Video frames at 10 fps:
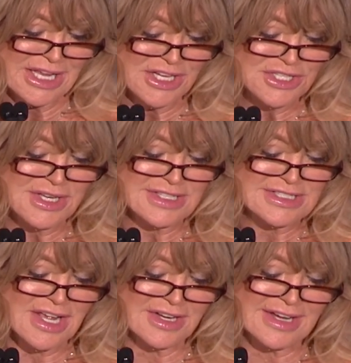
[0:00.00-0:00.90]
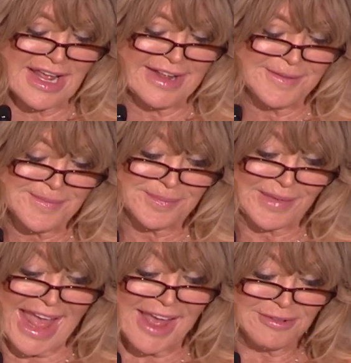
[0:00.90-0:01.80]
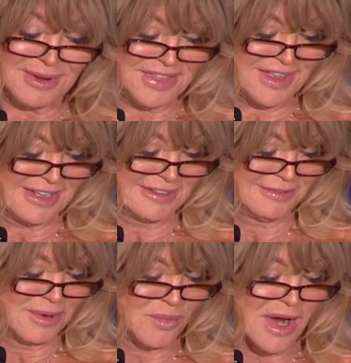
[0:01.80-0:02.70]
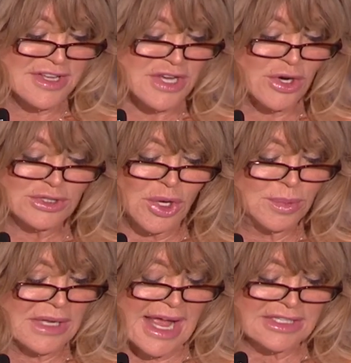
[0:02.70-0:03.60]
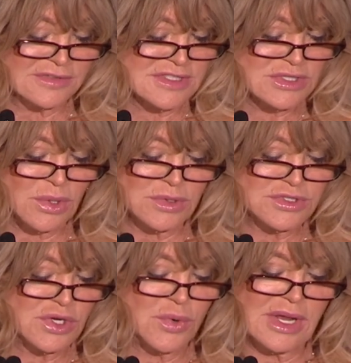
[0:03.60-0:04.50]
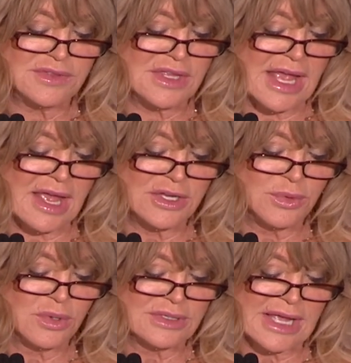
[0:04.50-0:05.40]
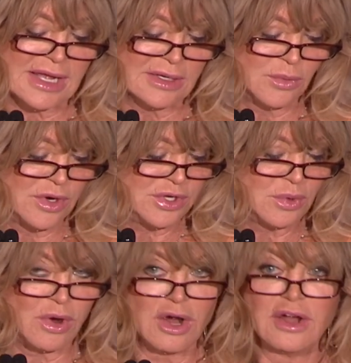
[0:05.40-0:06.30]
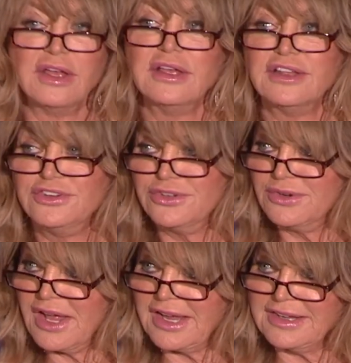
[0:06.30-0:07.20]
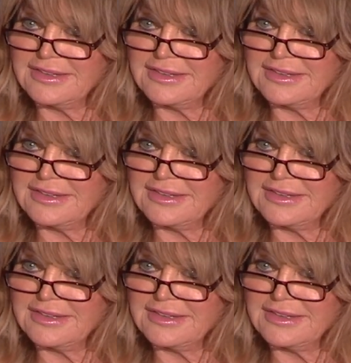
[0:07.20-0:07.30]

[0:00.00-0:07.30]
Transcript: She has done everything from raise our global activist goals to create the annual gala where you are tonight.